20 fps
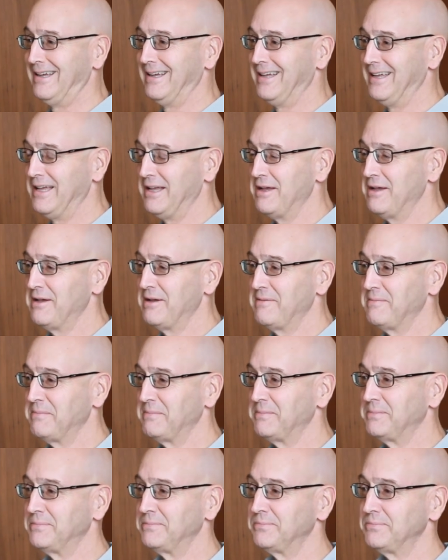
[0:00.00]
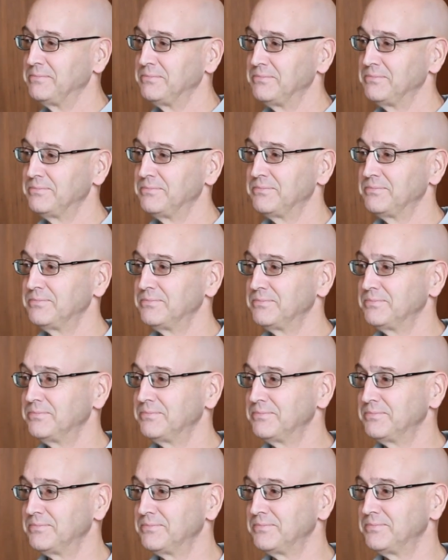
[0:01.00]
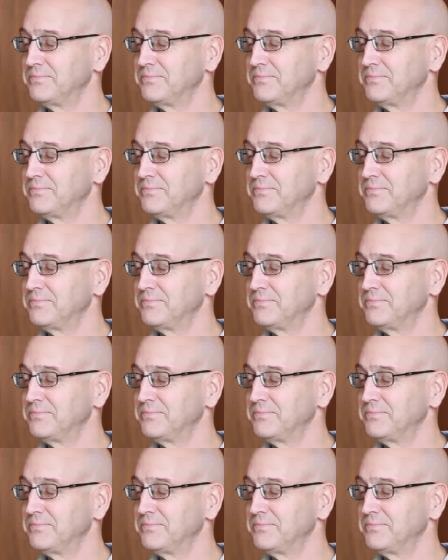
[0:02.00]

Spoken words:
Okay, that answers my question.